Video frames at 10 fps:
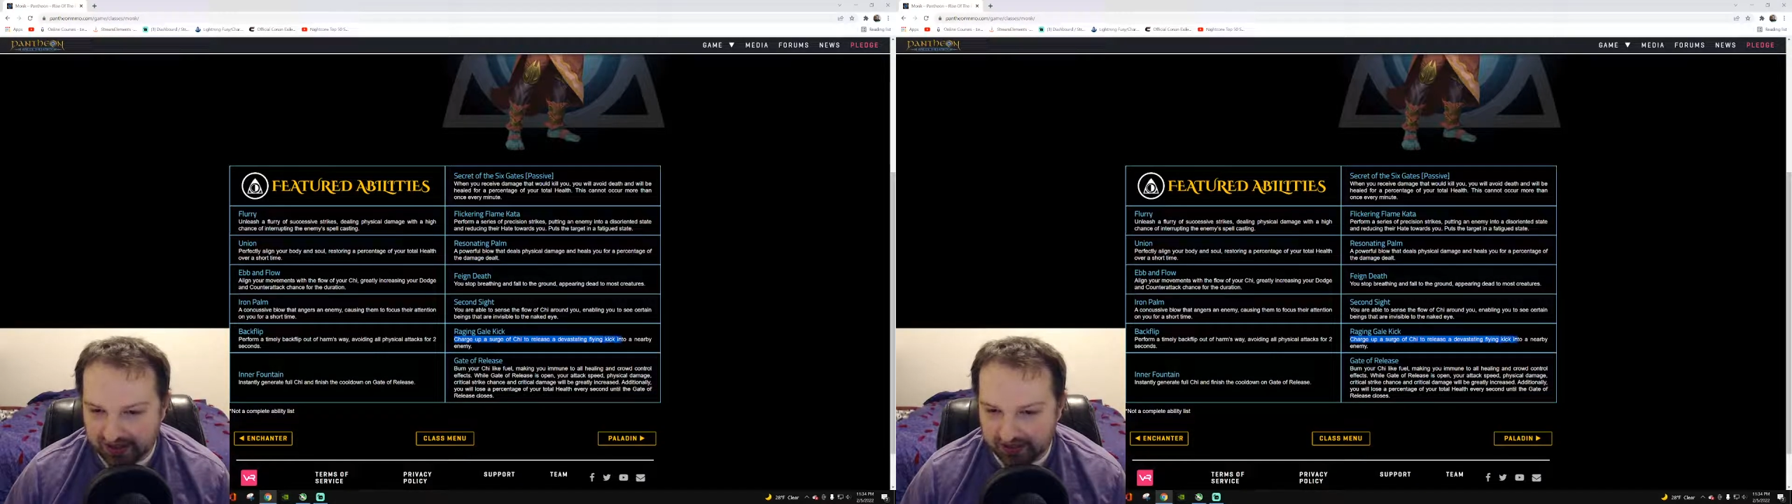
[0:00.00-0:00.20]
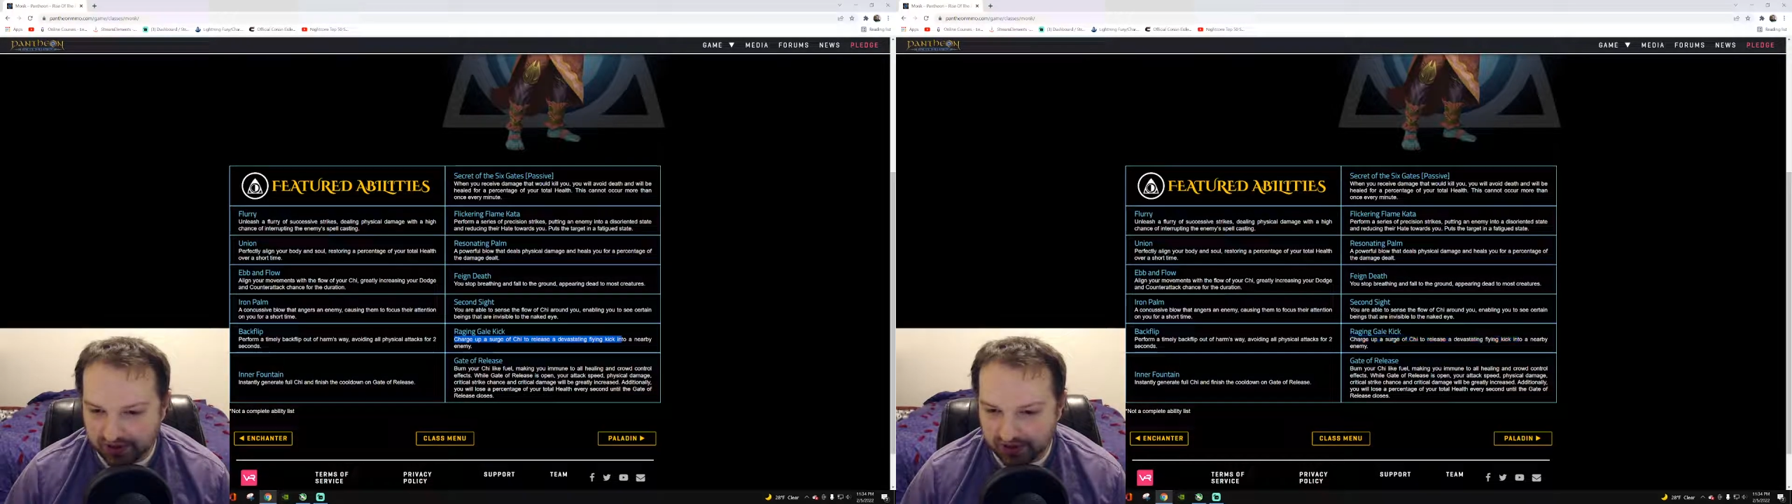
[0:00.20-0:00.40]

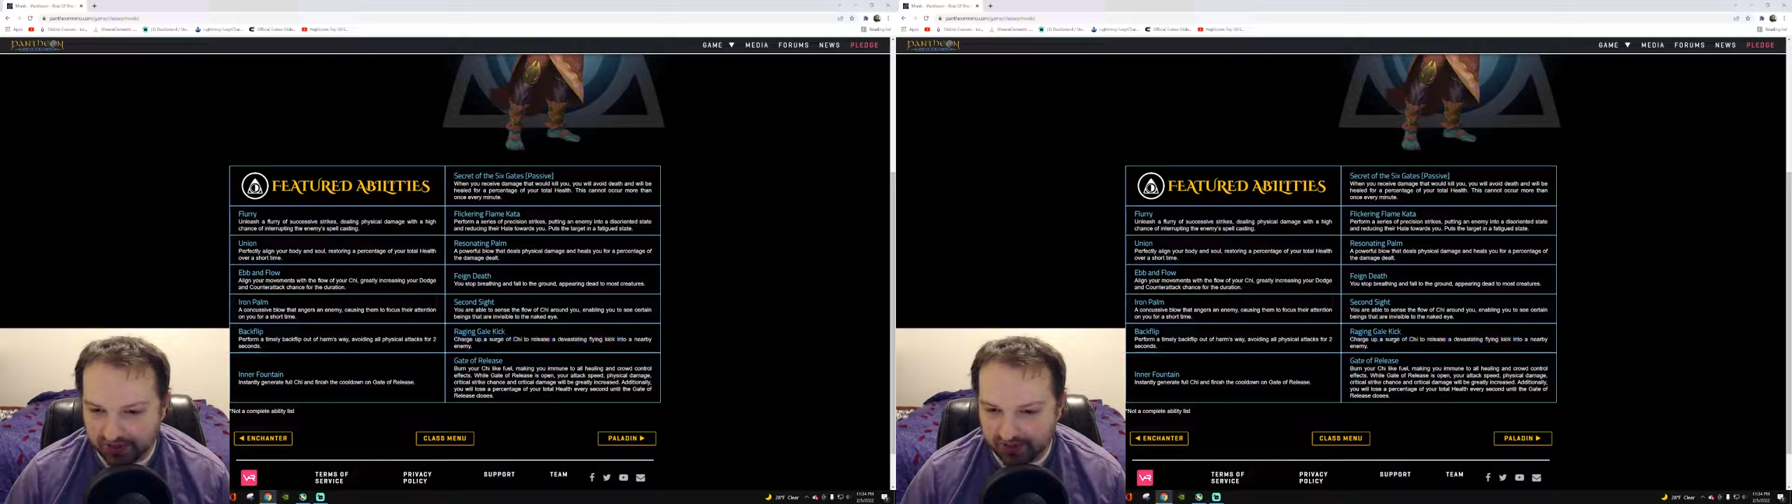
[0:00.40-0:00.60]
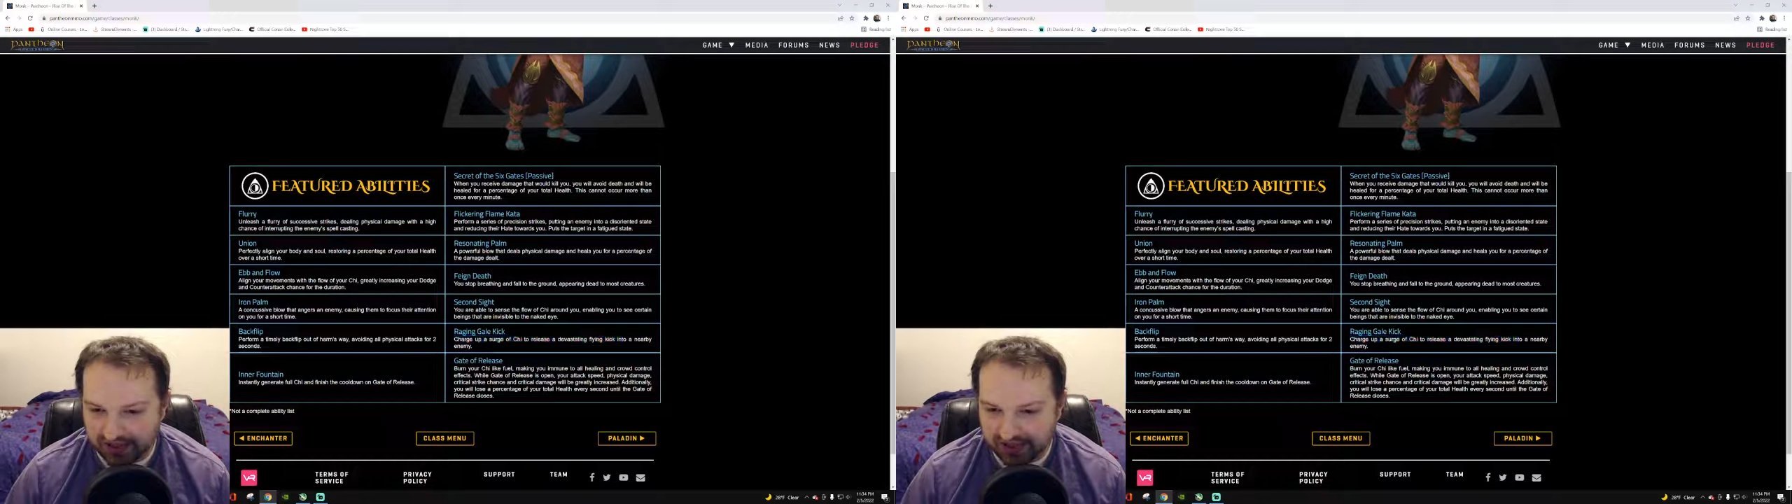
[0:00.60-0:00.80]
it
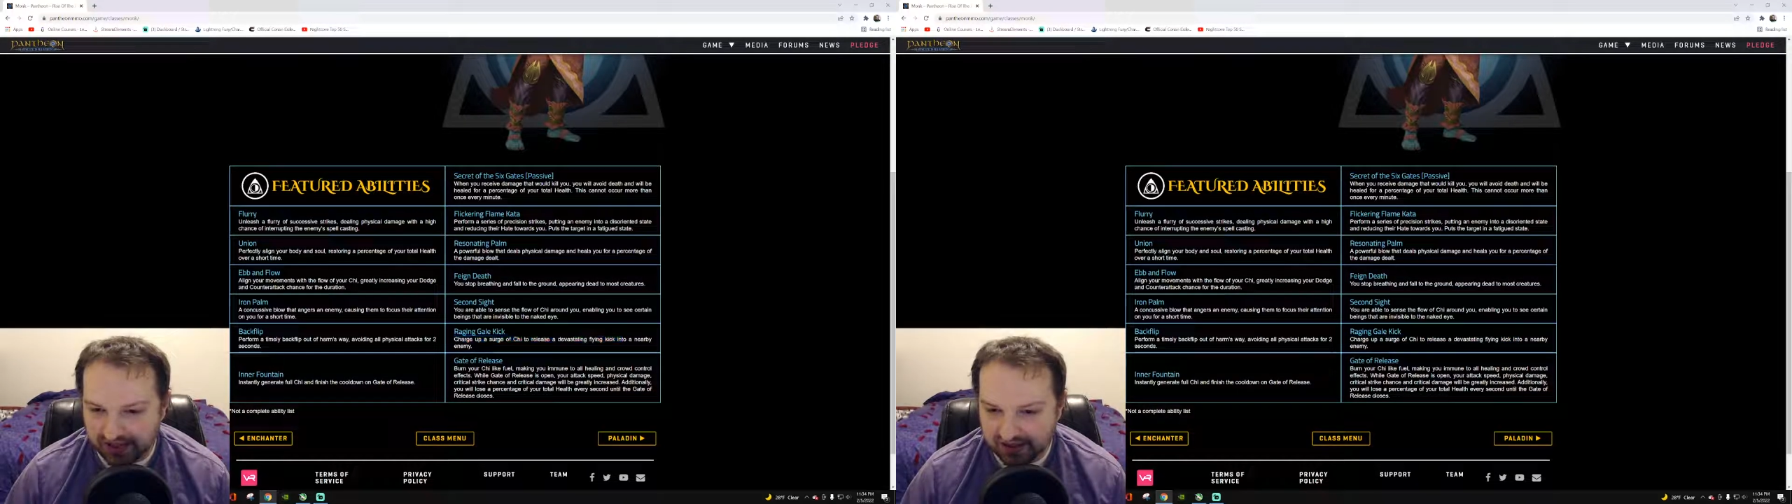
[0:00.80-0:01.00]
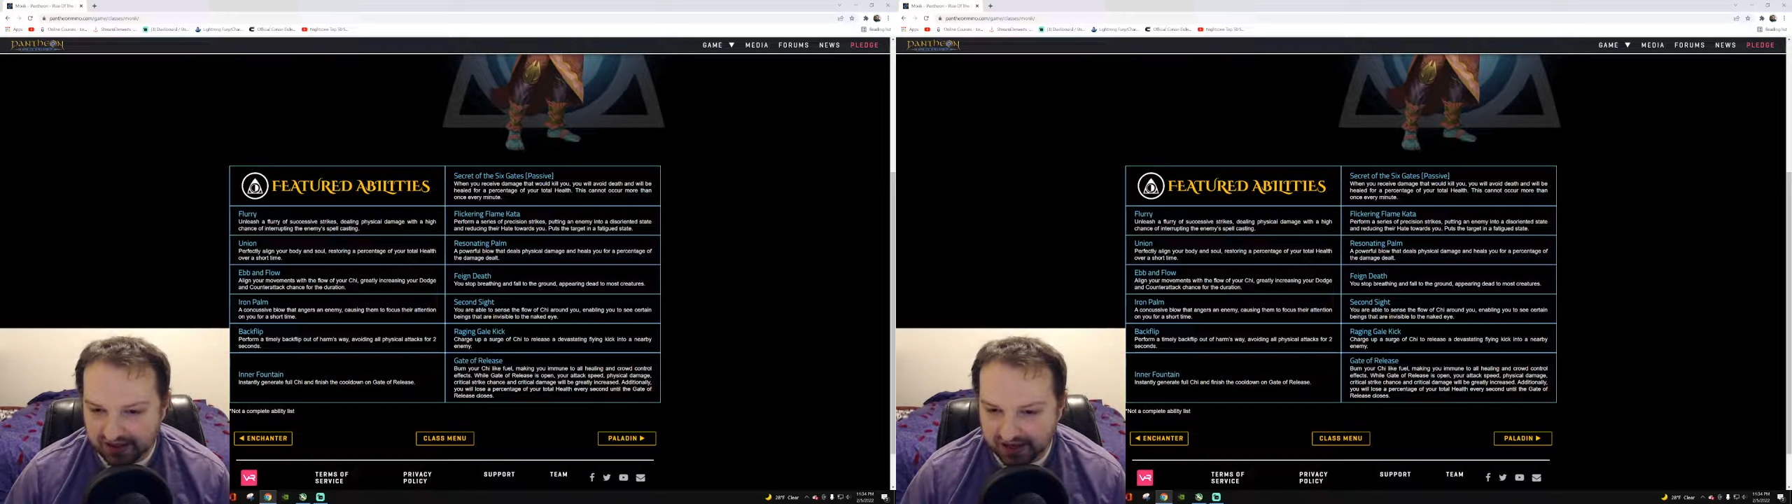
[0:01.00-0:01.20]
probably
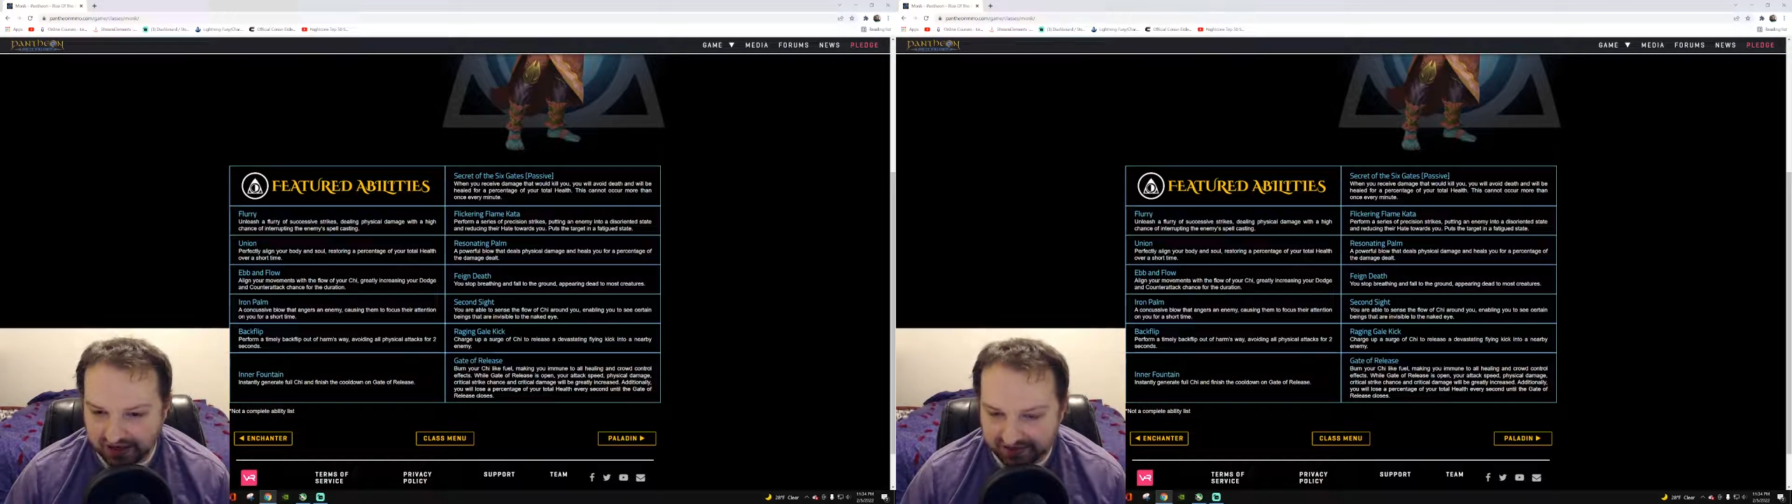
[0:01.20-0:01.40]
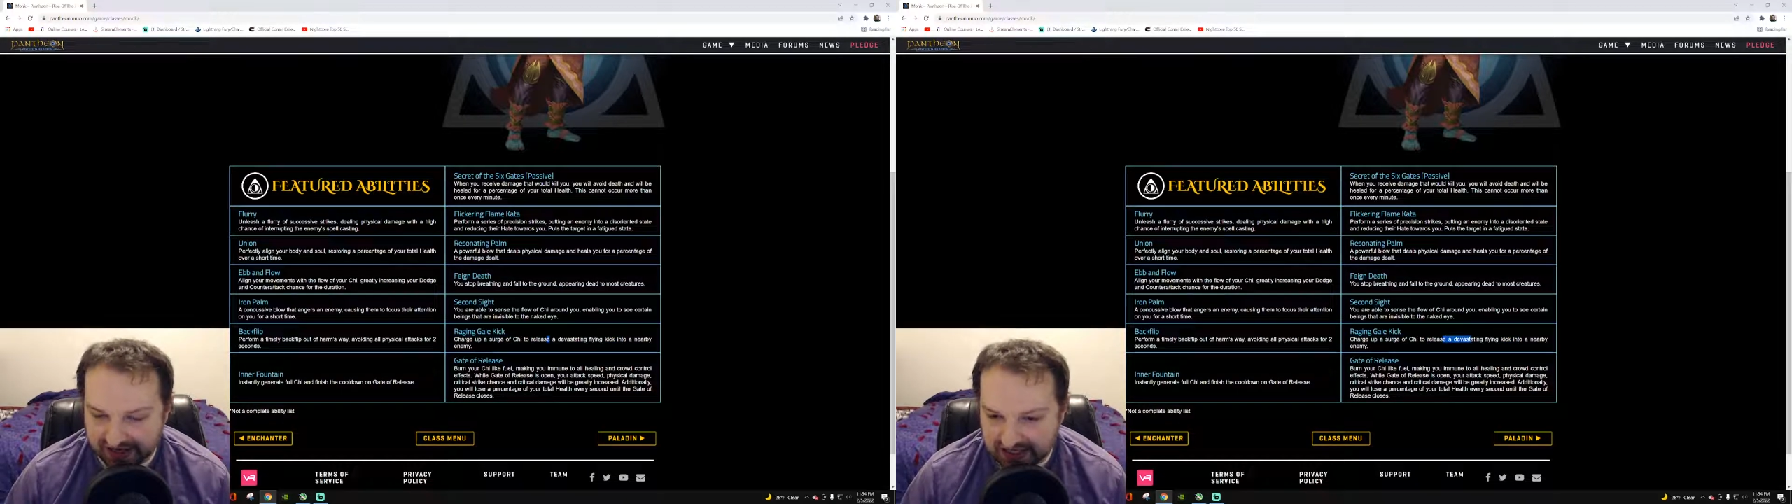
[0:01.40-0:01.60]

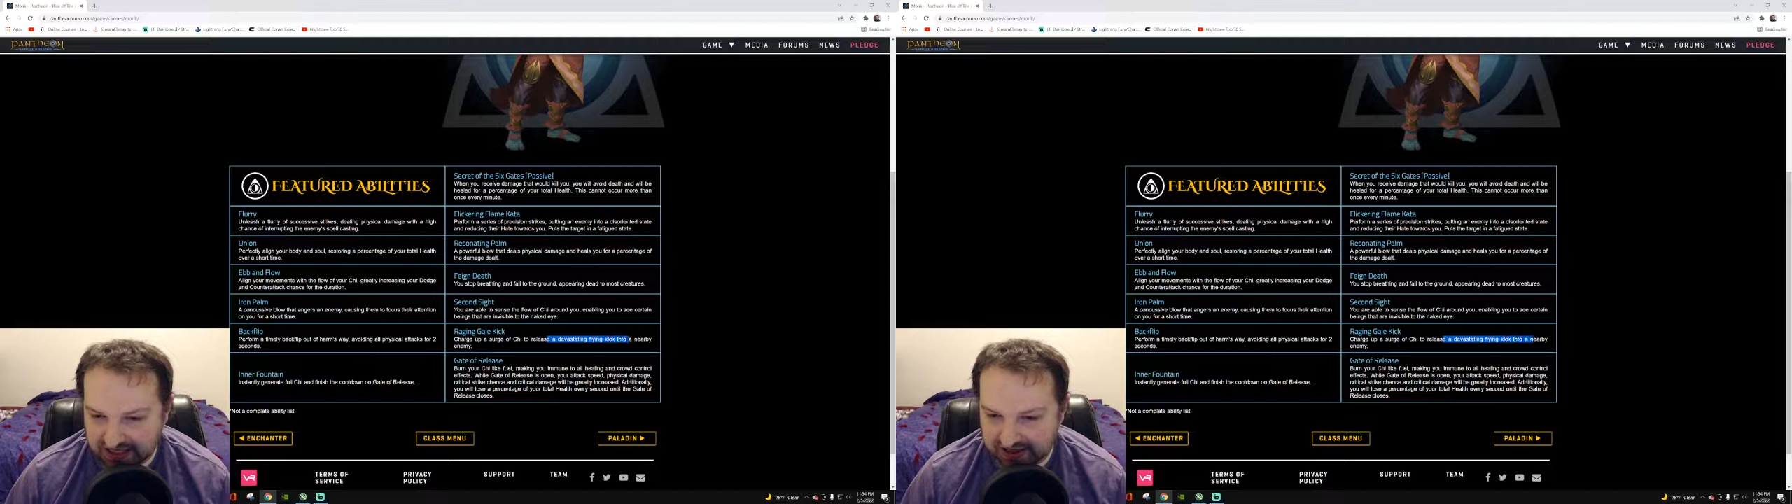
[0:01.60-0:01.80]
affects